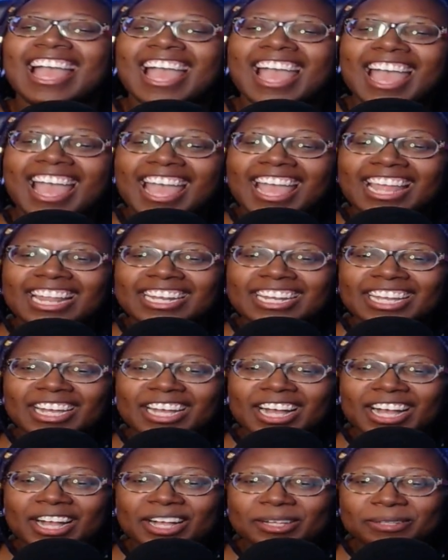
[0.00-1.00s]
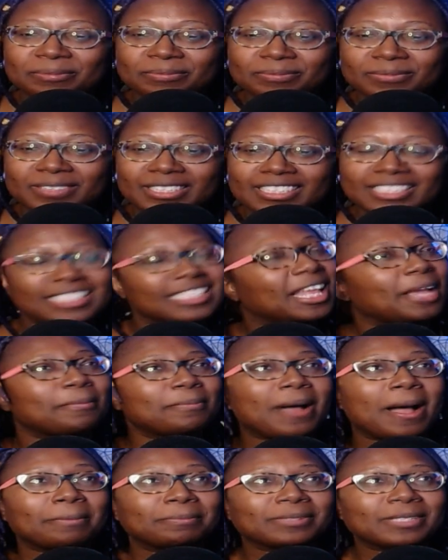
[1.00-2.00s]
And she
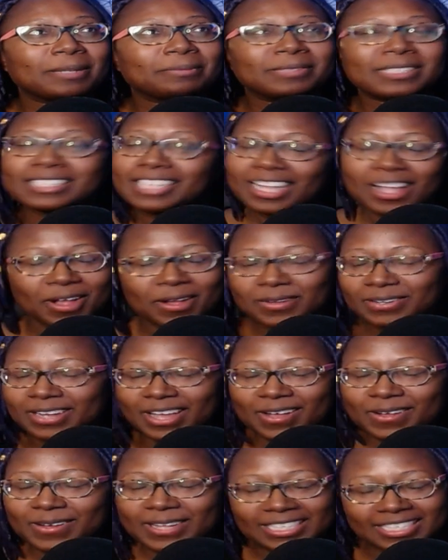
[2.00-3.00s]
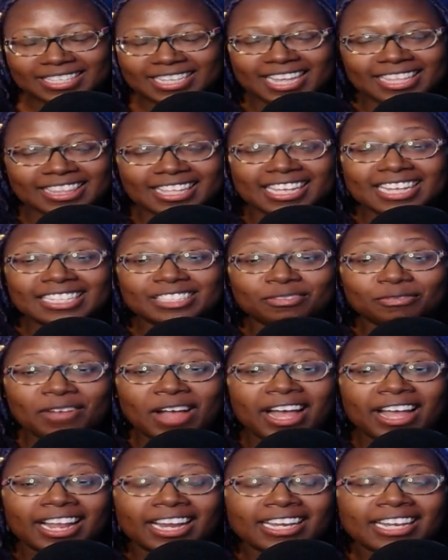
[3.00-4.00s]
like pops up. She's like, "Oh no, it's nothing. It's
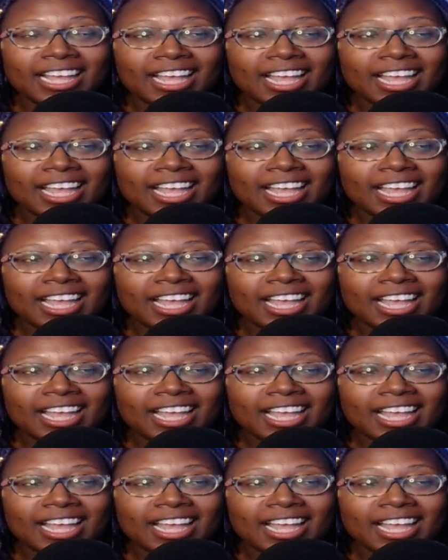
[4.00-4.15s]
fine."